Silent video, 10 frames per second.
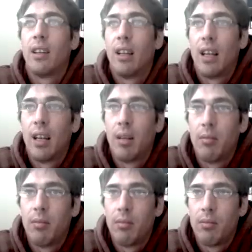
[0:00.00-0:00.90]

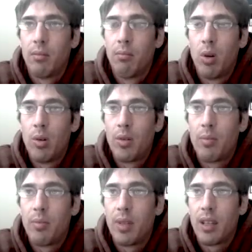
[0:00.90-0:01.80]
um,
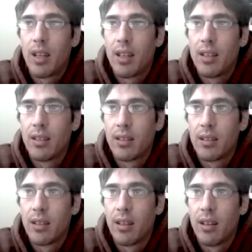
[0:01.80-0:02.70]
both because
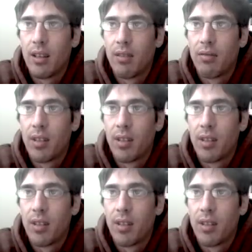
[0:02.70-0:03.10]
of,